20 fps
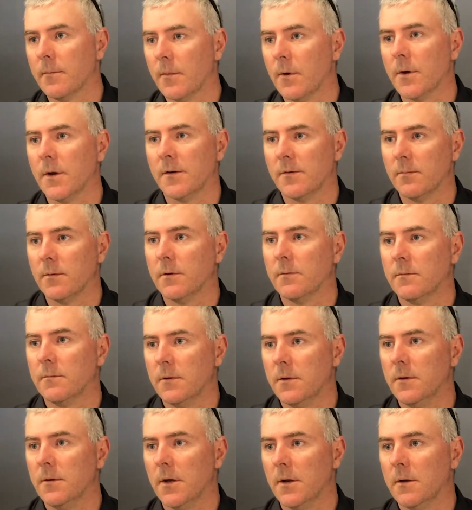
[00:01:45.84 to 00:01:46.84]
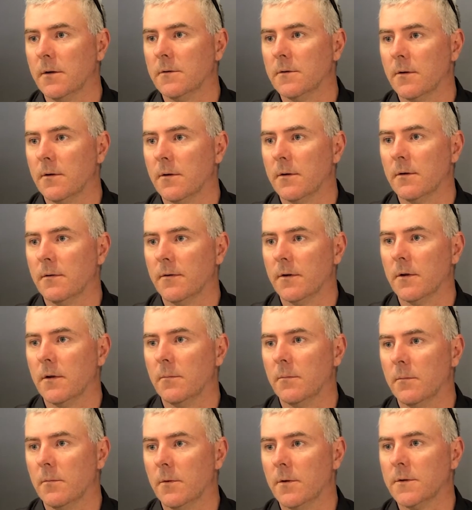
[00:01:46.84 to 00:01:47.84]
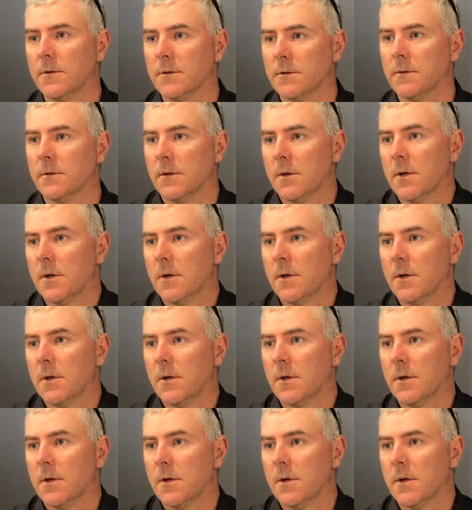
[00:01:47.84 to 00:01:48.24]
I guess you try to develop, which